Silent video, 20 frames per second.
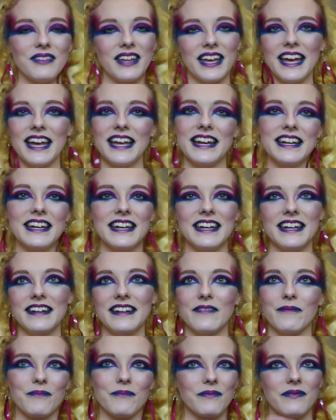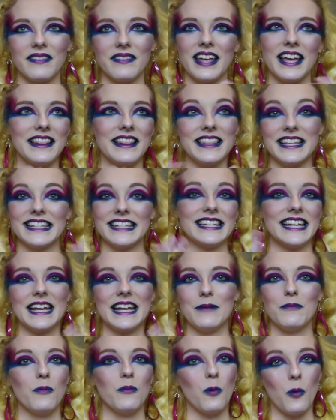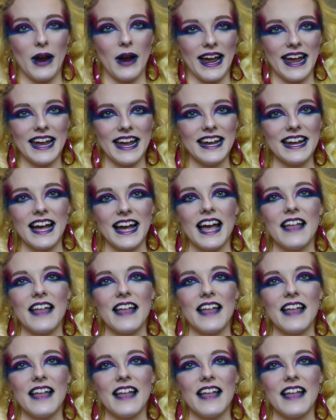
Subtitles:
in the same way